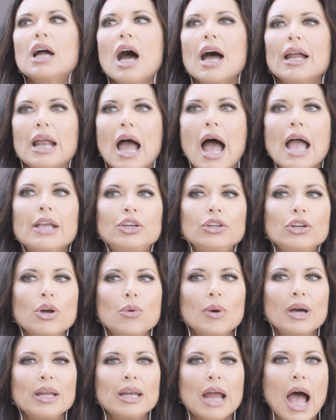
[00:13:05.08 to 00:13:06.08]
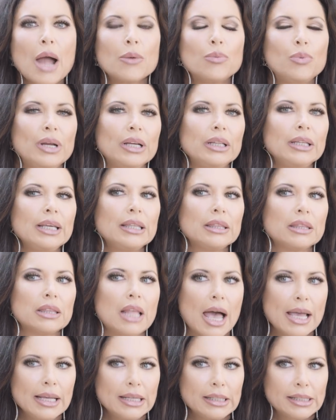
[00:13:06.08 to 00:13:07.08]
God, you know what? I really
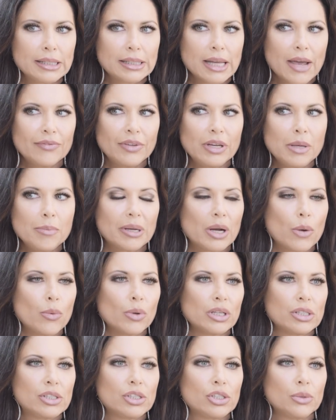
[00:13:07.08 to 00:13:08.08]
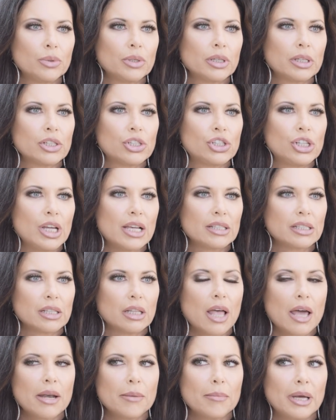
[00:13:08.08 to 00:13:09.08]
like Stephanie, but I want to sue her because she has a
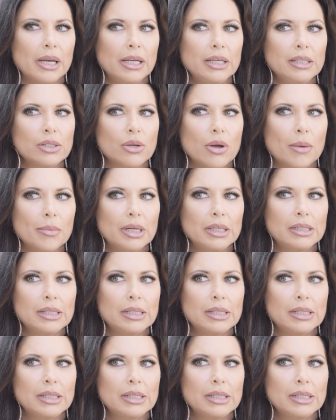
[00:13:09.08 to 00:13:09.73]
lot of money, so I'm going